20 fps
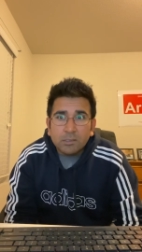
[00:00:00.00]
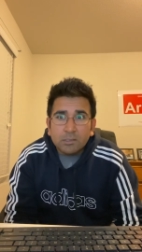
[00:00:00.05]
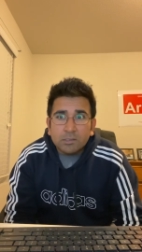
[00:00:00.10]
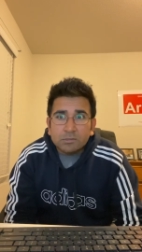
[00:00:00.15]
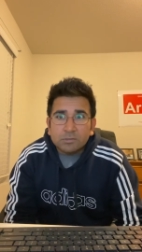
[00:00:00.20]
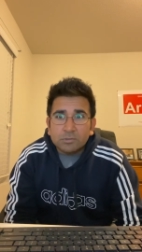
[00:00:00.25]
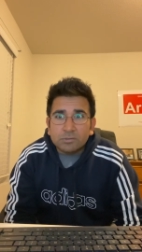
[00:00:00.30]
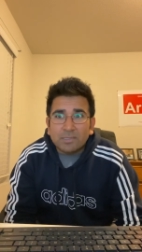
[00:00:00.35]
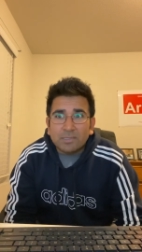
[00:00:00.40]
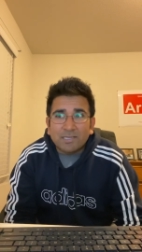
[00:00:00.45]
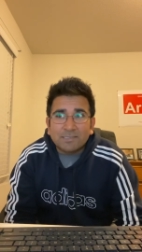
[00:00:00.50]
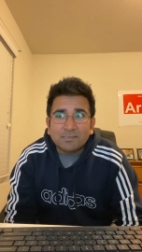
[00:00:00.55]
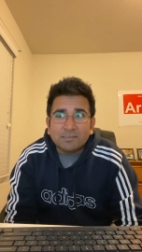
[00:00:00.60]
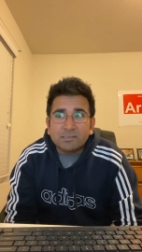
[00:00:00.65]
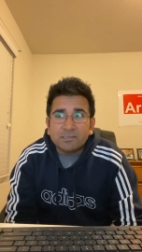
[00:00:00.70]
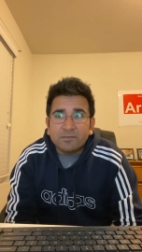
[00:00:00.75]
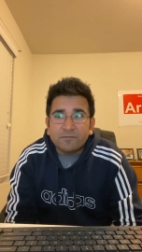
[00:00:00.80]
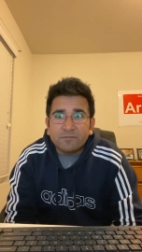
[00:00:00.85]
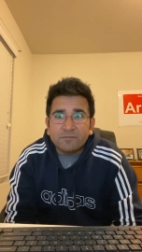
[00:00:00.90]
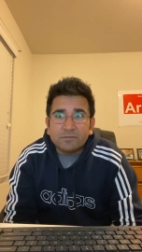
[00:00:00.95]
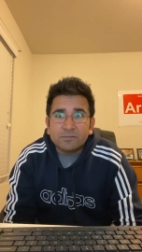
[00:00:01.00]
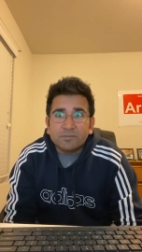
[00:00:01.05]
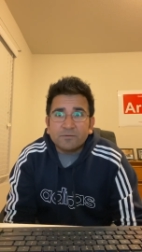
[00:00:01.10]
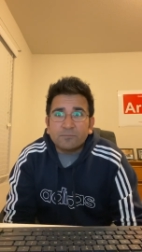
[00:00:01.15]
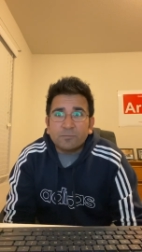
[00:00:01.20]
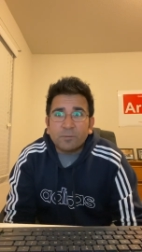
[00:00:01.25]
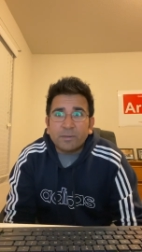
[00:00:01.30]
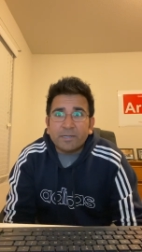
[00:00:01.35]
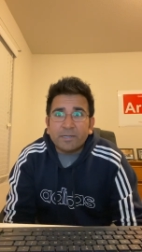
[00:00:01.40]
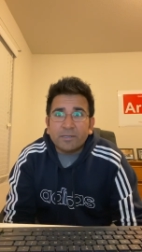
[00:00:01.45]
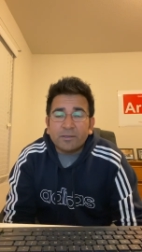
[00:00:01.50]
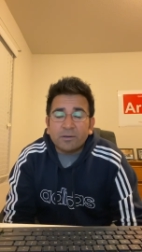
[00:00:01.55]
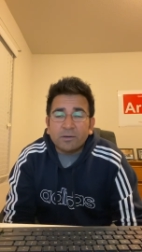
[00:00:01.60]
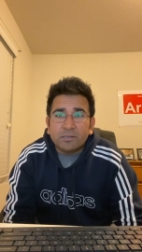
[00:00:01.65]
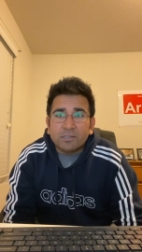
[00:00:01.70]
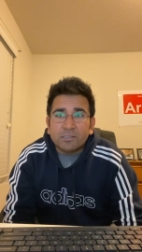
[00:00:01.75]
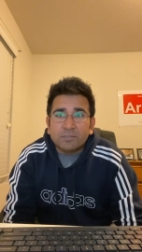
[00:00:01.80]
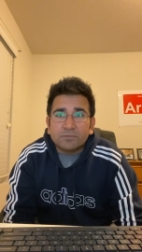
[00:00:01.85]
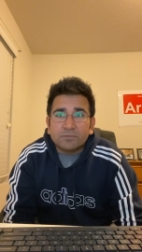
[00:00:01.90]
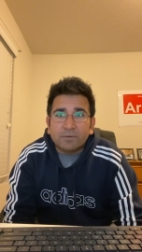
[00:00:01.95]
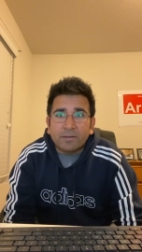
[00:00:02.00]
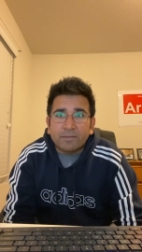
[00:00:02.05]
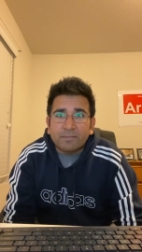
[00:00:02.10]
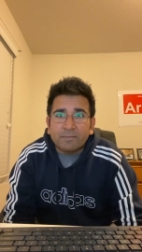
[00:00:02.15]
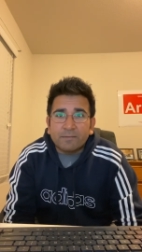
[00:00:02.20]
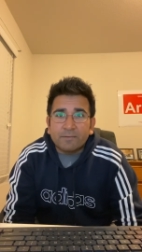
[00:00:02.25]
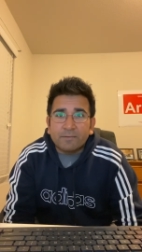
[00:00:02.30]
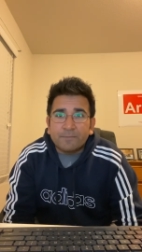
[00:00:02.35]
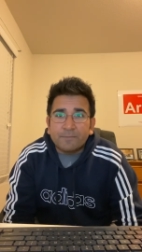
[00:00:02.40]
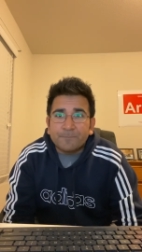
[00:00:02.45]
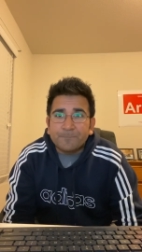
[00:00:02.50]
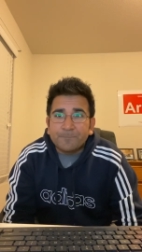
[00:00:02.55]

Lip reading: So that's a difference of 20 odd runs right there.